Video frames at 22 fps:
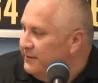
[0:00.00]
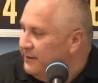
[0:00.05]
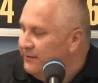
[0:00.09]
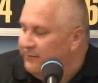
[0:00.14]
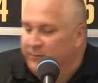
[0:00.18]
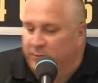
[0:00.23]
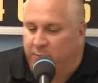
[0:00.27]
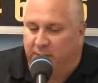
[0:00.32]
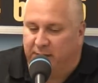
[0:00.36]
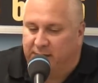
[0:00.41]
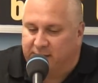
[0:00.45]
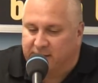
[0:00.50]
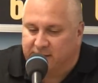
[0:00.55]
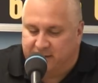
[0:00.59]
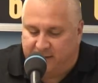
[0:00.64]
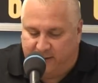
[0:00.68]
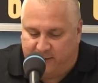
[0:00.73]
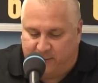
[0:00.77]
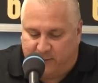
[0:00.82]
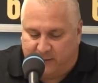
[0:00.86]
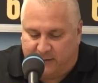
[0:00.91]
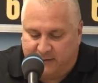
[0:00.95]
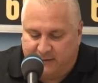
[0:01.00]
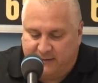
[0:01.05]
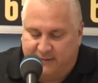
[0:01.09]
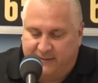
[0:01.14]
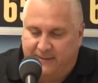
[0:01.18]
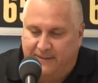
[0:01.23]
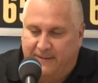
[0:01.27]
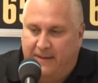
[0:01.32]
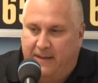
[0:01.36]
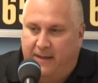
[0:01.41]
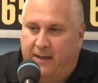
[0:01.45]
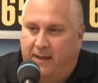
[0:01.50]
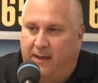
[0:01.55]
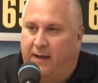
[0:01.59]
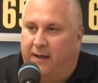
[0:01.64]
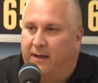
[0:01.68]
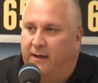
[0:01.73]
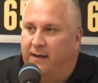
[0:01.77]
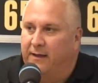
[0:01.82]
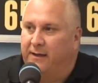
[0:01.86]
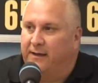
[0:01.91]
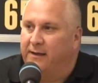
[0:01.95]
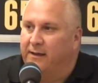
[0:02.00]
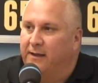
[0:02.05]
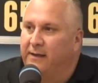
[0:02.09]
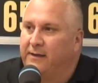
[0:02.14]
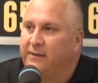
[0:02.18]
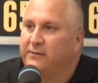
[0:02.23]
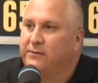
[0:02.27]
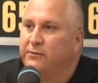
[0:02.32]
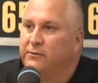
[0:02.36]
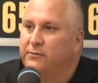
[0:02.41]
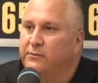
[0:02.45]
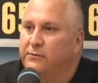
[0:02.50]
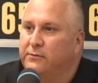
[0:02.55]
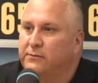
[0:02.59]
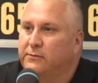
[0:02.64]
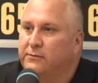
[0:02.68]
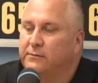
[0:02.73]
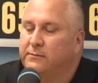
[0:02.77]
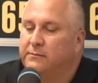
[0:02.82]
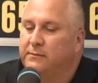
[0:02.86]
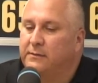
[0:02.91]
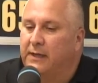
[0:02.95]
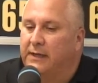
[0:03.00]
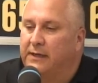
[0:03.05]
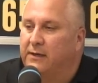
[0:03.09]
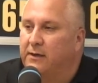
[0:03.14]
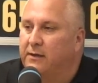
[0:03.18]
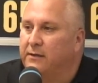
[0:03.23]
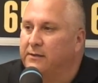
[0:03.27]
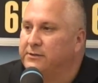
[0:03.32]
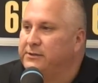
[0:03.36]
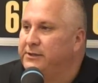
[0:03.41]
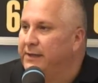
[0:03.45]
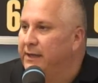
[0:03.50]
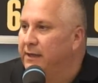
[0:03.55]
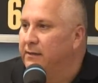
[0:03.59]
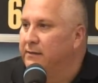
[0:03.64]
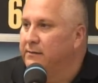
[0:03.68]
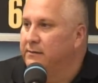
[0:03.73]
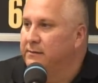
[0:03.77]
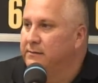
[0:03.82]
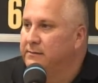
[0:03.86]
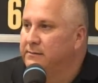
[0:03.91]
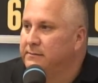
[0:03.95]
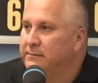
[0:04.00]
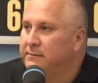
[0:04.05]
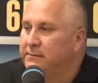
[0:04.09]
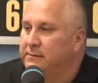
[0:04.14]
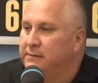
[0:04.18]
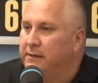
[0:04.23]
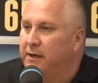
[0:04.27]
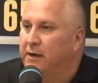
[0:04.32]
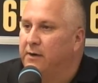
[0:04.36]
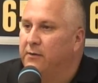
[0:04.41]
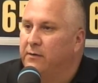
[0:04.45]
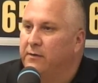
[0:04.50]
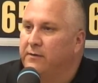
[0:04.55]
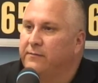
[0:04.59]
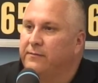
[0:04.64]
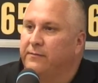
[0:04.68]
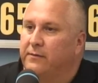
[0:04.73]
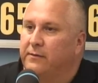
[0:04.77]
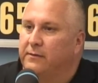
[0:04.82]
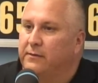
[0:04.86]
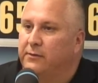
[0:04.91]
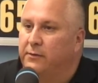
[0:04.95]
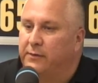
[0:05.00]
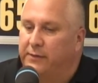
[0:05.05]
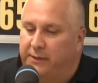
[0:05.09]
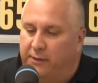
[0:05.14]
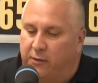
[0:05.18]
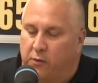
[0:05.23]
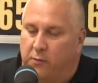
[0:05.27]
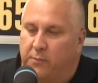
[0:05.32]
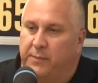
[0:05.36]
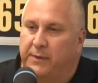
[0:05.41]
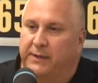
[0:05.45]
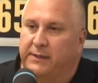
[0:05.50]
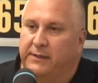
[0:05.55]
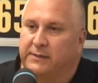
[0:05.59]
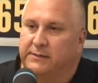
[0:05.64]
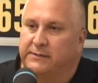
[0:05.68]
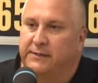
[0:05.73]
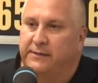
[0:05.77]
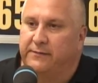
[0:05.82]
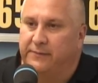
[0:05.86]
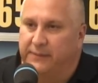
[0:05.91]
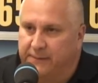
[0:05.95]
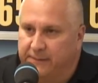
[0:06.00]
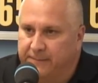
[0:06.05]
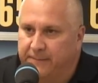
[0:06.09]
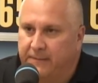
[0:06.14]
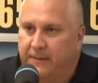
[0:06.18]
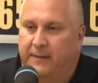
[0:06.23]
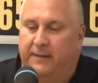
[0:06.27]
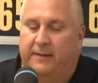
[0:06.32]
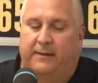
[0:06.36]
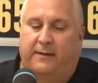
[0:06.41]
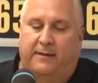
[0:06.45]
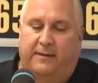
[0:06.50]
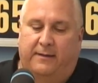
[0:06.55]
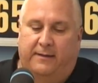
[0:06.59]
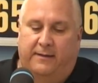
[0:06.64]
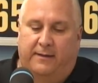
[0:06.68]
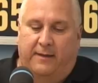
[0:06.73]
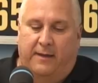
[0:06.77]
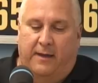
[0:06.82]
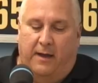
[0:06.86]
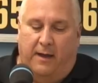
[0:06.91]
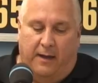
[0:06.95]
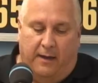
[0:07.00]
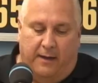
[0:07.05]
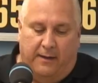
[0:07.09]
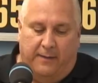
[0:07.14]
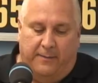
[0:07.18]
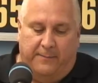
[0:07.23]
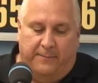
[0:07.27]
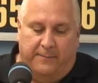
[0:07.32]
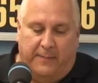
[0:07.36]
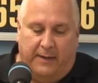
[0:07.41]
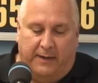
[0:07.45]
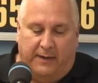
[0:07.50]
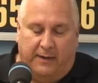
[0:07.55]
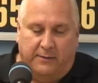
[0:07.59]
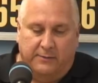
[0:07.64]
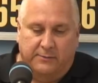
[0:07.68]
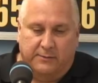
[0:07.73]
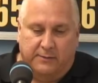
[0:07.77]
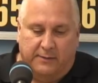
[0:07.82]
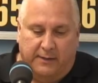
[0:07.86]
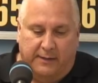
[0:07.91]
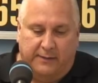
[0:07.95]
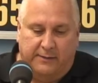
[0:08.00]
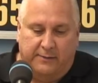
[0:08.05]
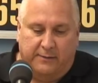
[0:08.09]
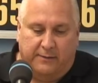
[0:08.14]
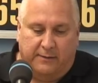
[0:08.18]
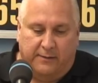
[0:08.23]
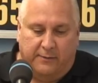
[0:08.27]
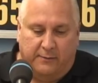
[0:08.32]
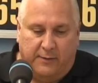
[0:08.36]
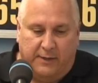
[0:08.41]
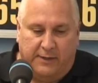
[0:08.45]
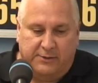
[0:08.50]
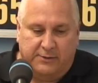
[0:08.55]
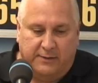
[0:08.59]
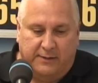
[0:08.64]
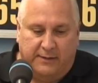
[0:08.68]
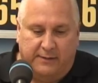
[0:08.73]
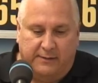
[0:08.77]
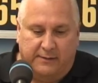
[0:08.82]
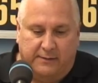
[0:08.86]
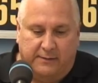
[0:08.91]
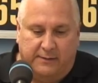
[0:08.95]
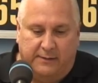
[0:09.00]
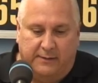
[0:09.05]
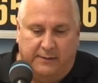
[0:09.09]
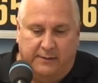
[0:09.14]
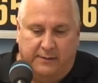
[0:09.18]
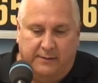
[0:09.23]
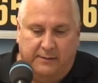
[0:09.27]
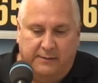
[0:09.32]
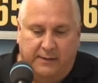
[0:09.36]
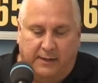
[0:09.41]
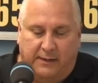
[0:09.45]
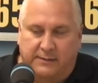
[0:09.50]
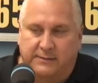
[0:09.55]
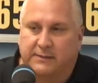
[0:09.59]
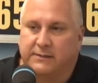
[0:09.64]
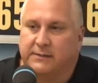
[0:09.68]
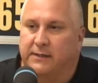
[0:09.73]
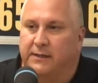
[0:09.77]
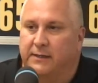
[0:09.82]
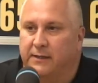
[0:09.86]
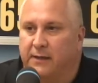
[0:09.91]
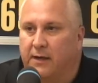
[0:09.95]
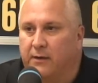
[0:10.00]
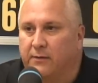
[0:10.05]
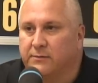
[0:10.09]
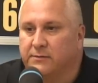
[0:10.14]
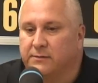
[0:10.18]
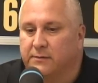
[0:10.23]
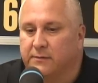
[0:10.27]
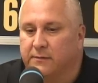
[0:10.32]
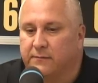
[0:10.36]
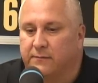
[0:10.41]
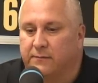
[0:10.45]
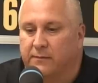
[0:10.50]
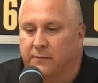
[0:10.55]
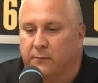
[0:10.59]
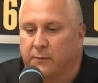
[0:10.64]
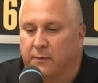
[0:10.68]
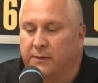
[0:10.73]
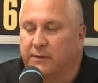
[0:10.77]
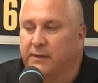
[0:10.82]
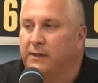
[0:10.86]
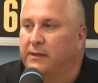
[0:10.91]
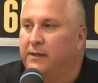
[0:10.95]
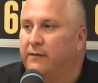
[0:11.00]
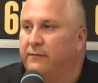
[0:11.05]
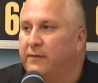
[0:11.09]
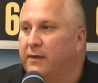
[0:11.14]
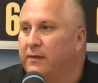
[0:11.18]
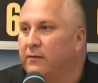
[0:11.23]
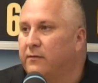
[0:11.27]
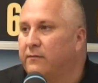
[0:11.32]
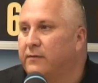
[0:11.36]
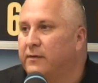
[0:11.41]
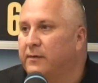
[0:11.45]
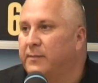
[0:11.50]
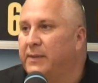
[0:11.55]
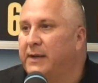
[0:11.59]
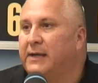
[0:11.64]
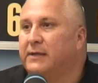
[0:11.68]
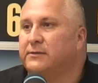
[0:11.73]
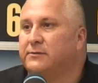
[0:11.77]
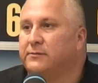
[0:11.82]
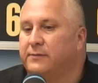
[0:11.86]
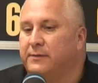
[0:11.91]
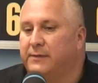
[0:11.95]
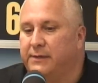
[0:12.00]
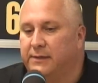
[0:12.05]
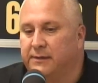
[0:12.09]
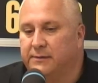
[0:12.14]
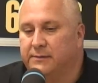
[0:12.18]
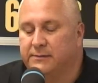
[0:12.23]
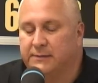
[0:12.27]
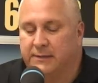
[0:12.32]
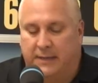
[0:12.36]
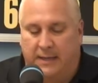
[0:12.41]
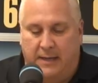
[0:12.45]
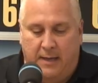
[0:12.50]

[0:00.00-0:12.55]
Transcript: to give away the secrets. Uh, I'd like to acknowledge the elder, Yawa, for doing the opening this evening. Um, I'd also like to congratulate the existing council for the work that they've done over the past three years.